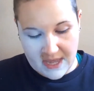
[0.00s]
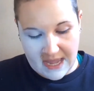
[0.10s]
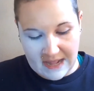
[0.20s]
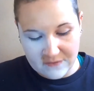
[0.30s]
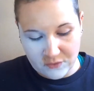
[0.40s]

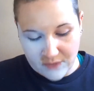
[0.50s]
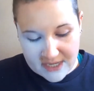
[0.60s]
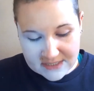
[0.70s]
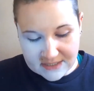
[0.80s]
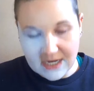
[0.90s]
And the
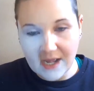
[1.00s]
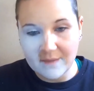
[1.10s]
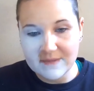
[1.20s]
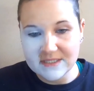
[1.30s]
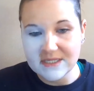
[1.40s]
reason that I'm
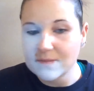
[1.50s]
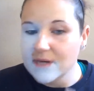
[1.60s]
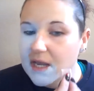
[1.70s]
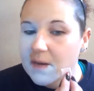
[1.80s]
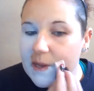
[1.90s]

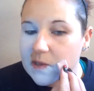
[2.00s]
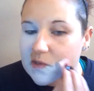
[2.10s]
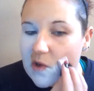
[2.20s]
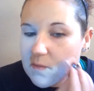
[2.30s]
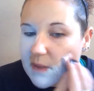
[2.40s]
intimidated by
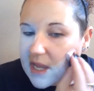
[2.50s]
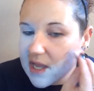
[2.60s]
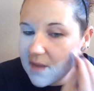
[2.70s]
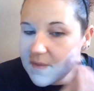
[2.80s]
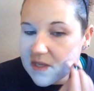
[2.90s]
skull
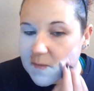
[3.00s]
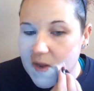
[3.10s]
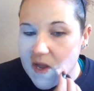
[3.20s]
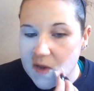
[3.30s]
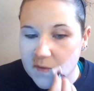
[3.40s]
makeup is
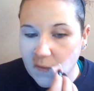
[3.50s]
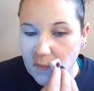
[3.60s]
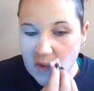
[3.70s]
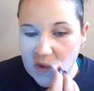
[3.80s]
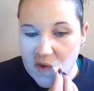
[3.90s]
because for
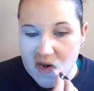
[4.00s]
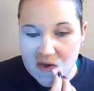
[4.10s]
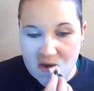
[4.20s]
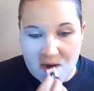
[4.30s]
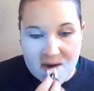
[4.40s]
one reason
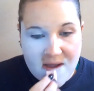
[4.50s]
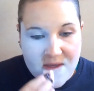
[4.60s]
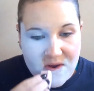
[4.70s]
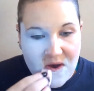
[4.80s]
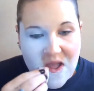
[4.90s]
or
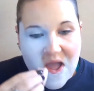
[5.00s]
another,